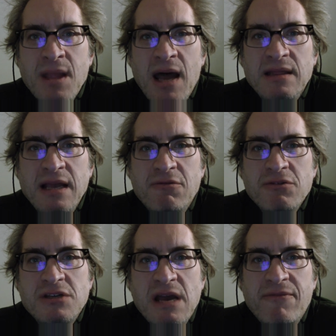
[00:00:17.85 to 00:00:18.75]
I'd like to
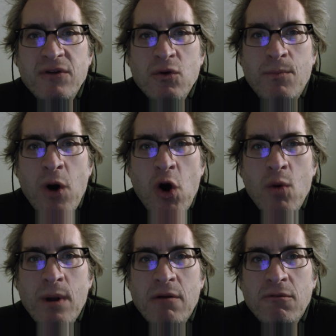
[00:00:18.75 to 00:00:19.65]
recite for you a
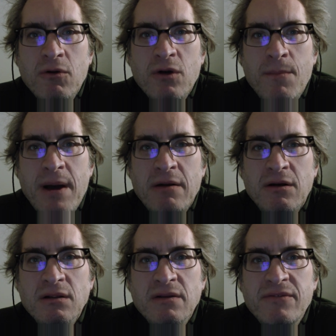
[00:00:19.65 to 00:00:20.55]
poem I wrote about
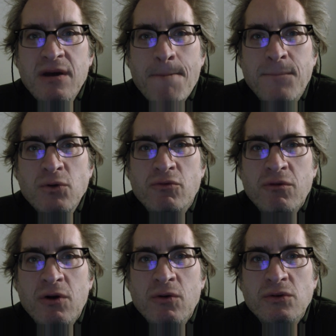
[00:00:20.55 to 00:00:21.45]
Olivia
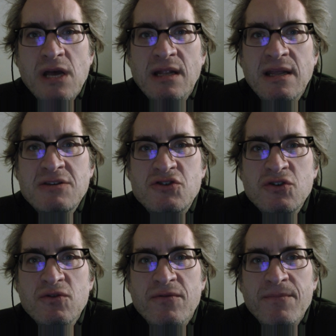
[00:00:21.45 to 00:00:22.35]
Boudreau's
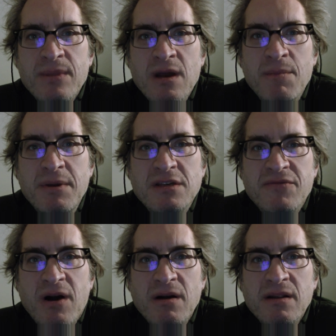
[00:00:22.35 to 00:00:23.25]
L'Etuve, a piece
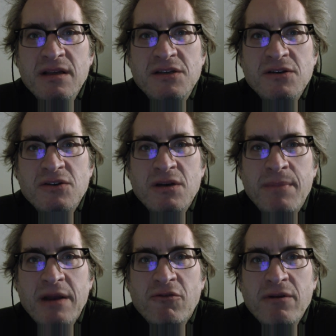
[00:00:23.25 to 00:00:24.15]
of art in this year's
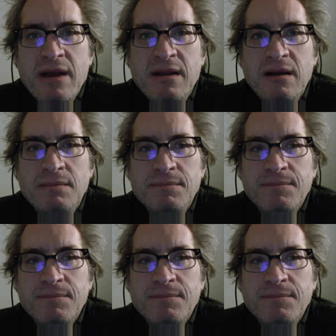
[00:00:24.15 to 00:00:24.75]
Quebec Triennial.